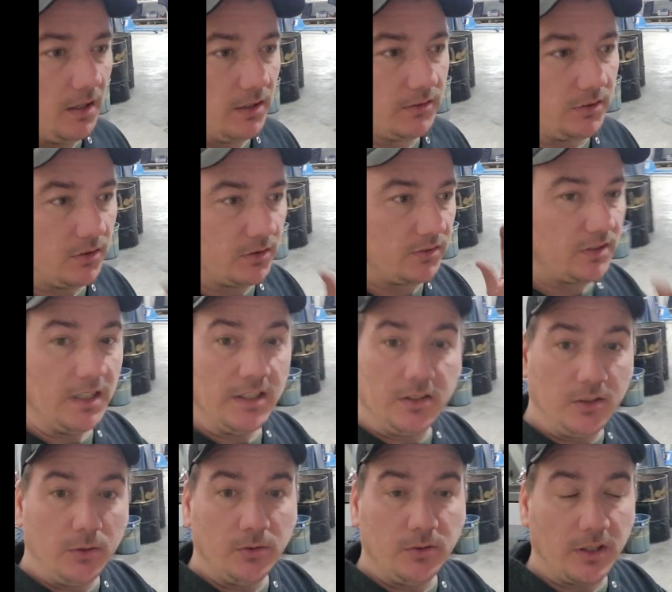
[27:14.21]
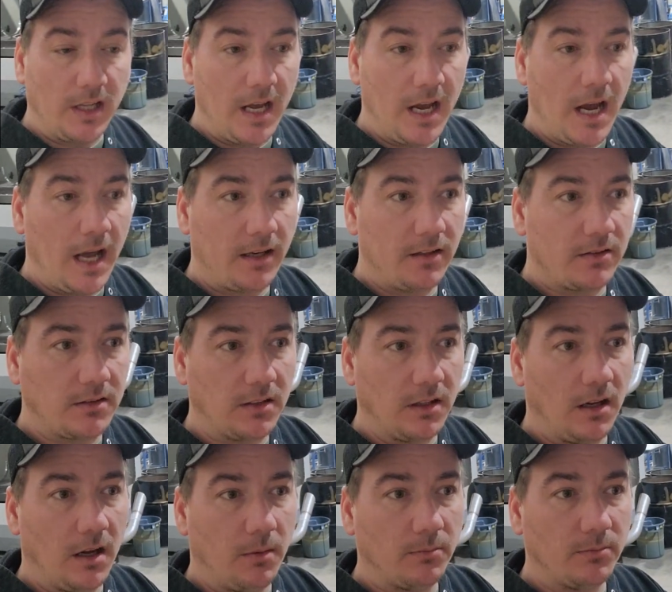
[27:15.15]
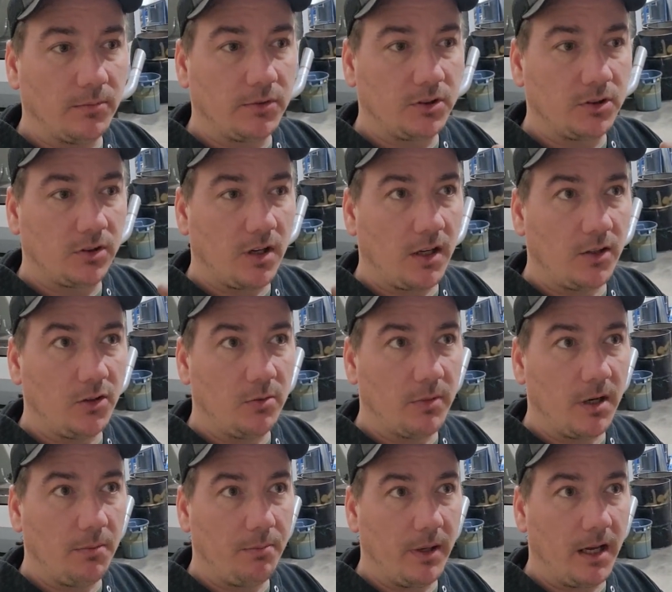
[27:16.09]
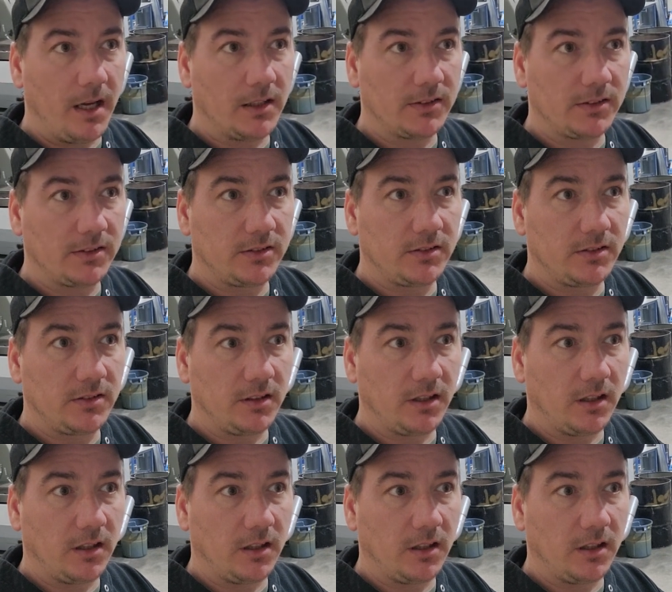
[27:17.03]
So stay tuned to that. I'm trying to do my best,